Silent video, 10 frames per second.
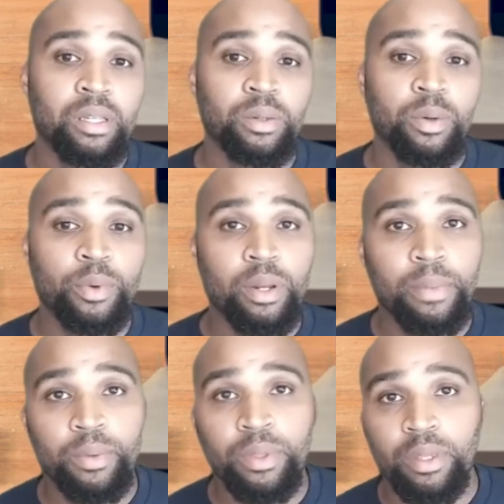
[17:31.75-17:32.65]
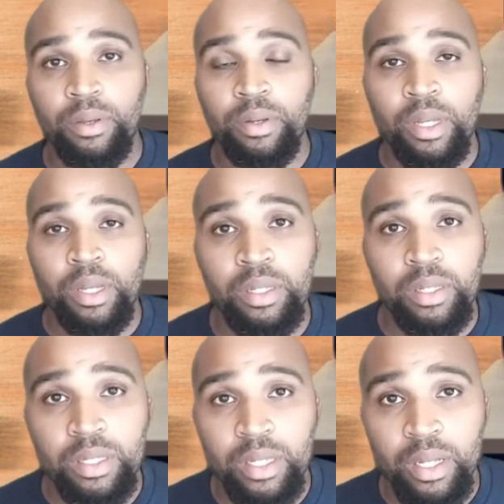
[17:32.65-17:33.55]
So we want to meet with you to
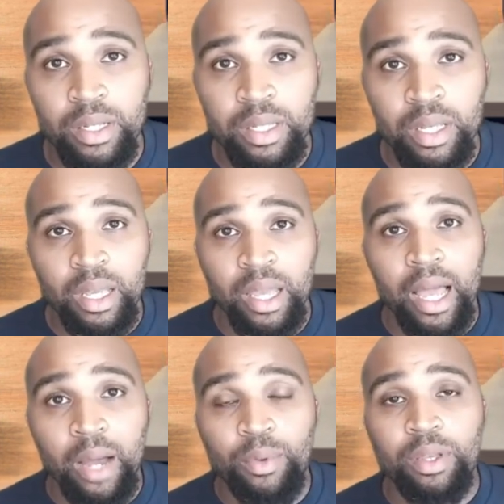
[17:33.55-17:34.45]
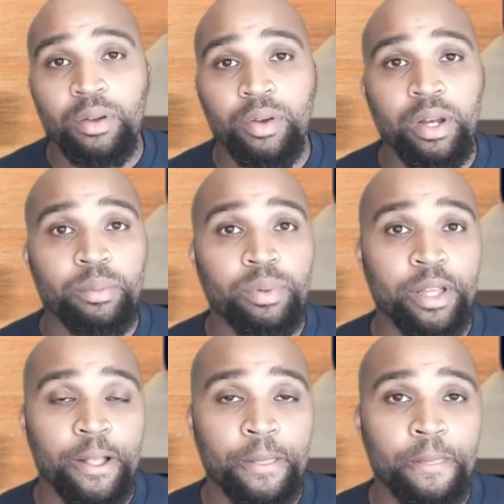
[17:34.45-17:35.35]
discuss how we can create a
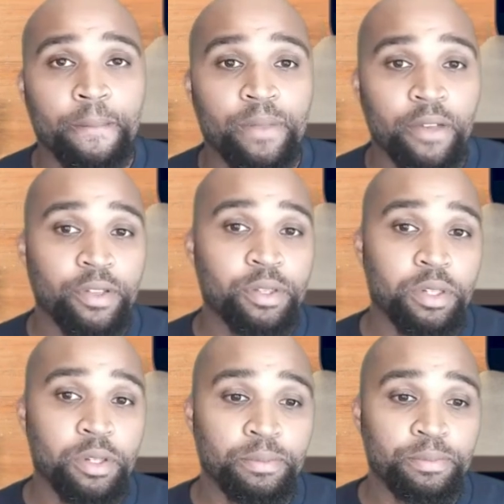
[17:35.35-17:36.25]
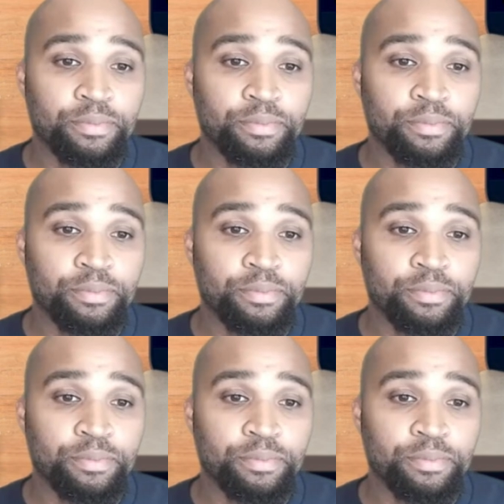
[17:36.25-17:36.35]
plan that fits you.